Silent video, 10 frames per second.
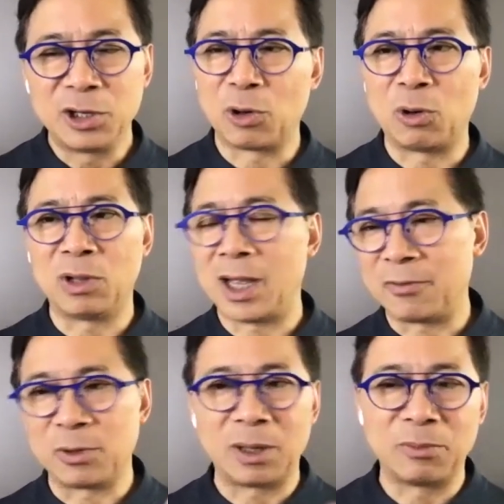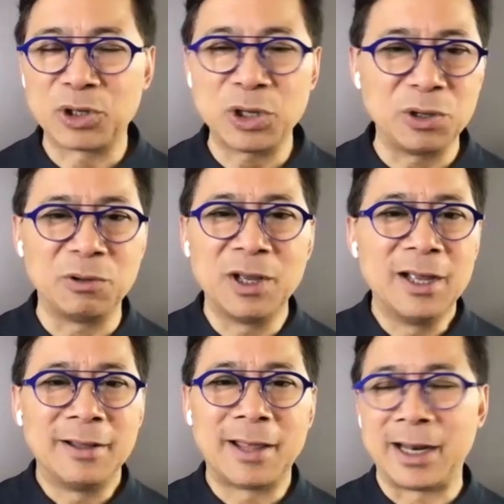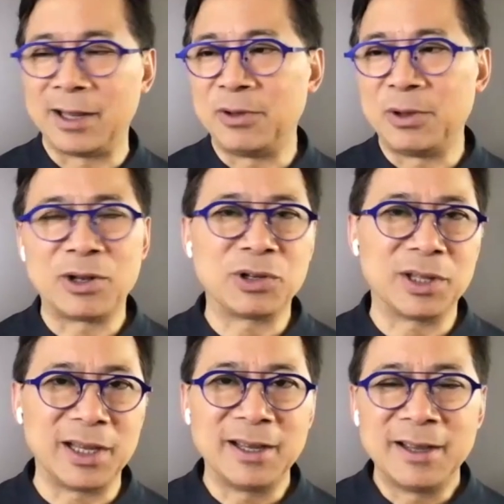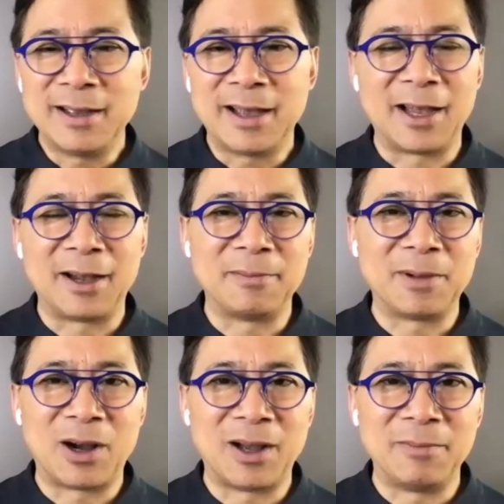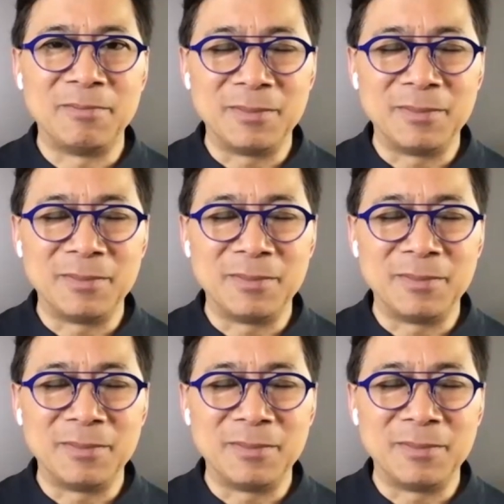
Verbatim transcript: your whole life. Or number two, that if you actually um, uh,